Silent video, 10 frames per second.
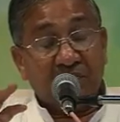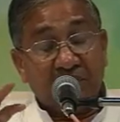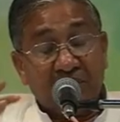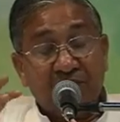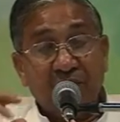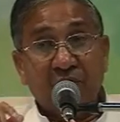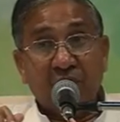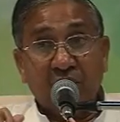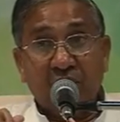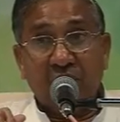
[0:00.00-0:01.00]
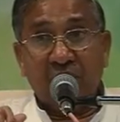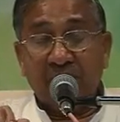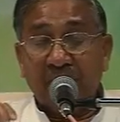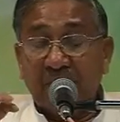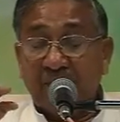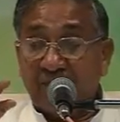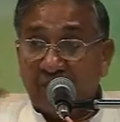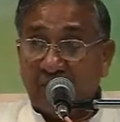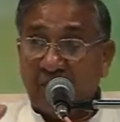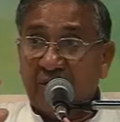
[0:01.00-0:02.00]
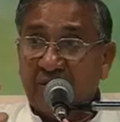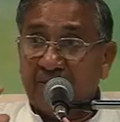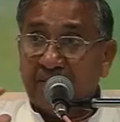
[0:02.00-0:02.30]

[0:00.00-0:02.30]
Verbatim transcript: wonderful role for